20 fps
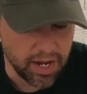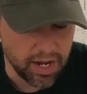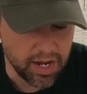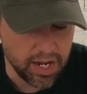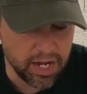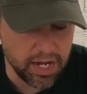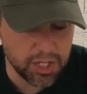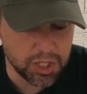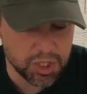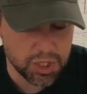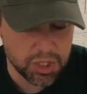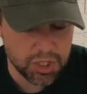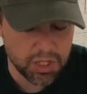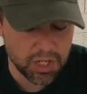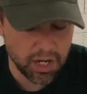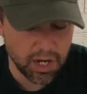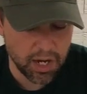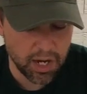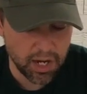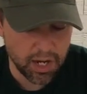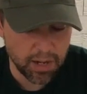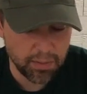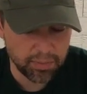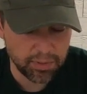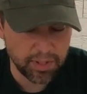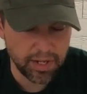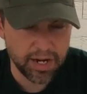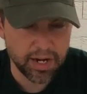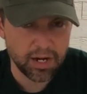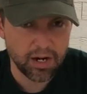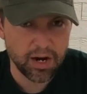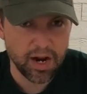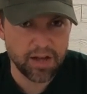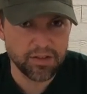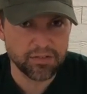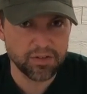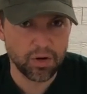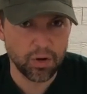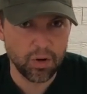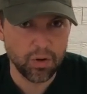Each player
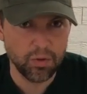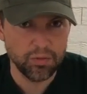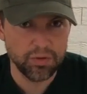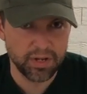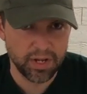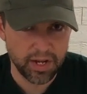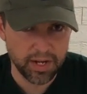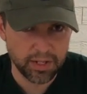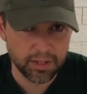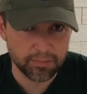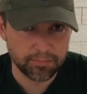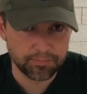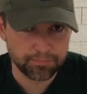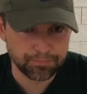has their own deck.